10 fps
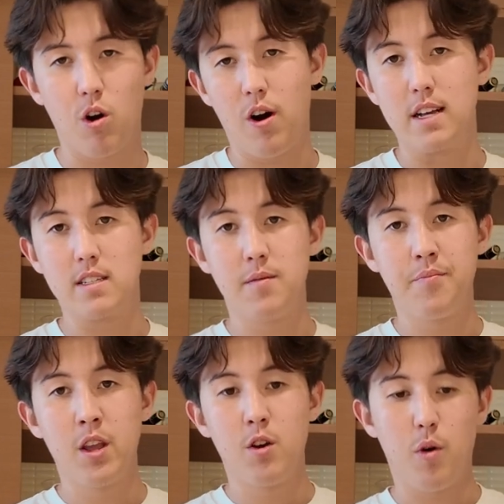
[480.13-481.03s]
ROAS,
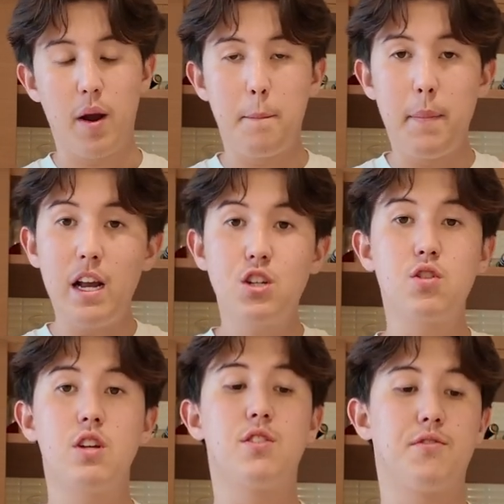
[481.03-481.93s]
right? Make
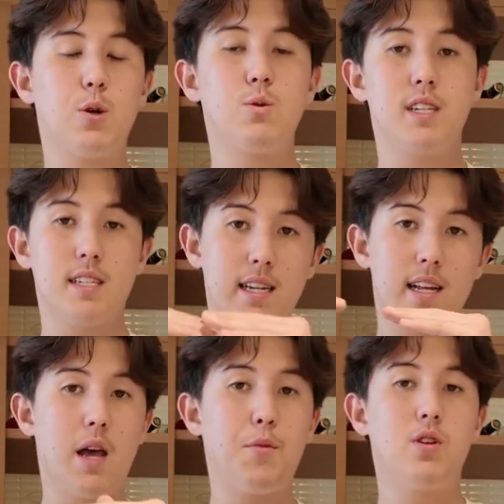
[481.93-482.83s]
sure that your frequency is in
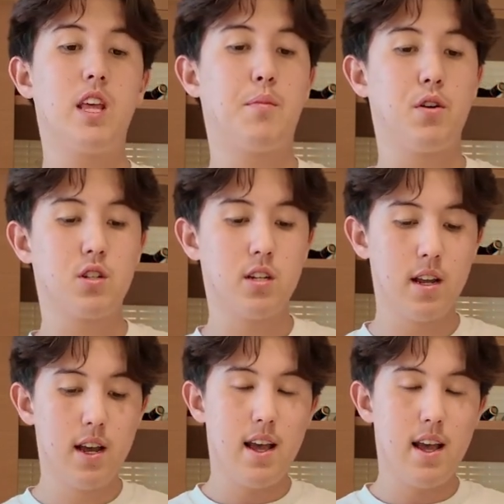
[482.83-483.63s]
alignment with that person.